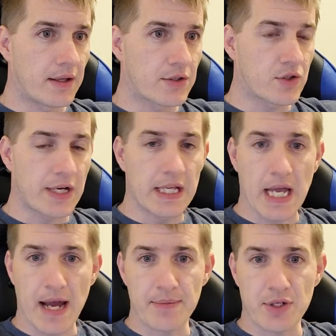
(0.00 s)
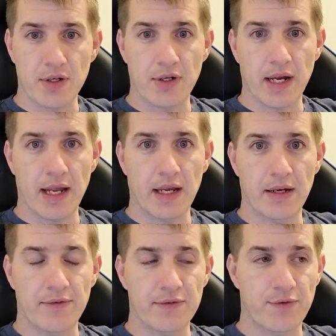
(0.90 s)
screen capture,
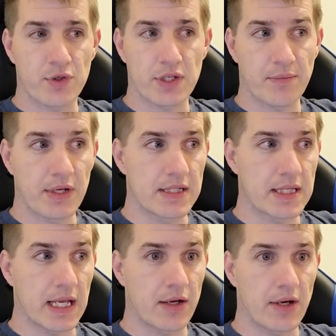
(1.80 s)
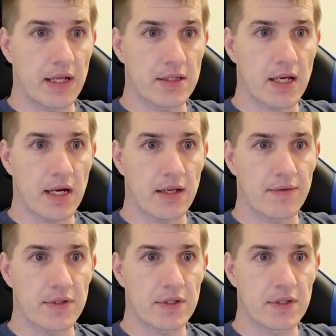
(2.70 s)
and for some reason the internet's kind of